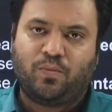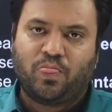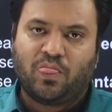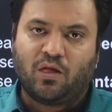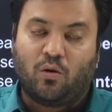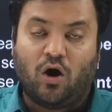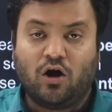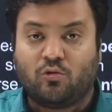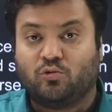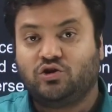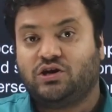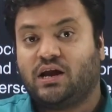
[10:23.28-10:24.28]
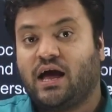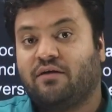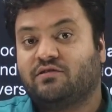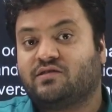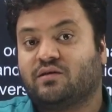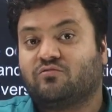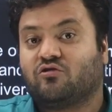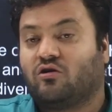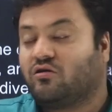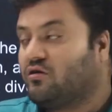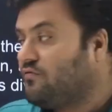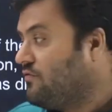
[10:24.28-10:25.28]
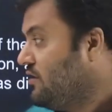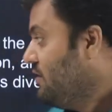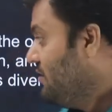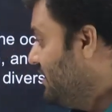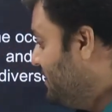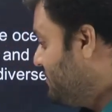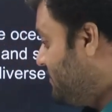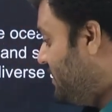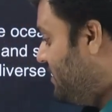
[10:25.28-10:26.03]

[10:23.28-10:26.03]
or ocean have some sort of, let's say,